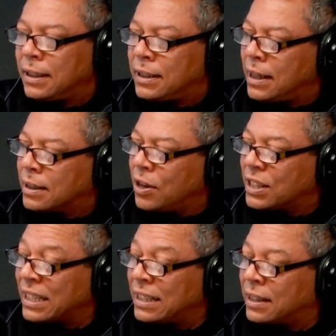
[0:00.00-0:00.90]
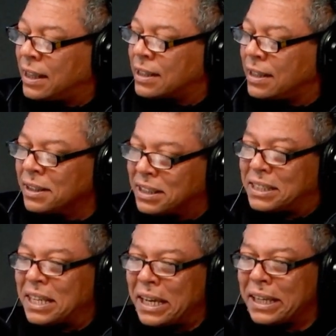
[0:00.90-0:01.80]
The Jazz Castle. There's a little
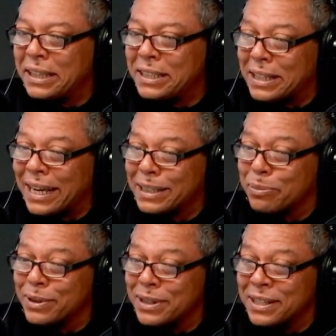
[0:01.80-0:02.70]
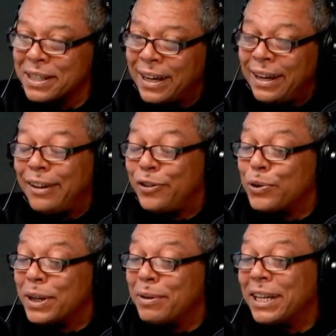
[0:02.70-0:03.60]
saying in the jazz business, if you
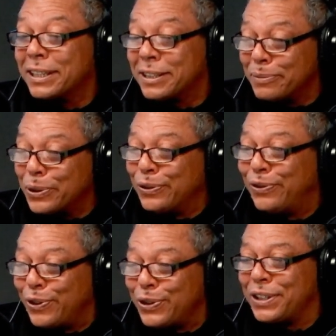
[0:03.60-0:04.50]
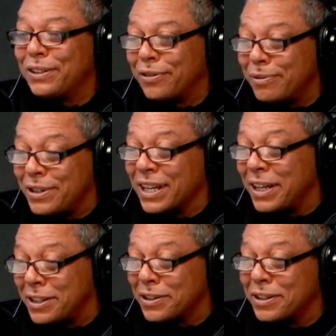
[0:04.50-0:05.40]
want to make a small fortune from
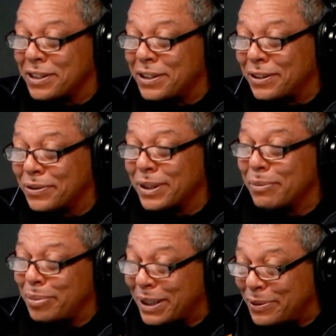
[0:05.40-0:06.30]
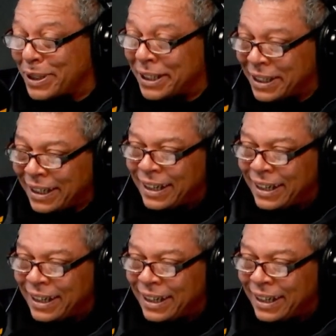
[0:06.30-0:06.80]
jazz, you've got to start with a big one.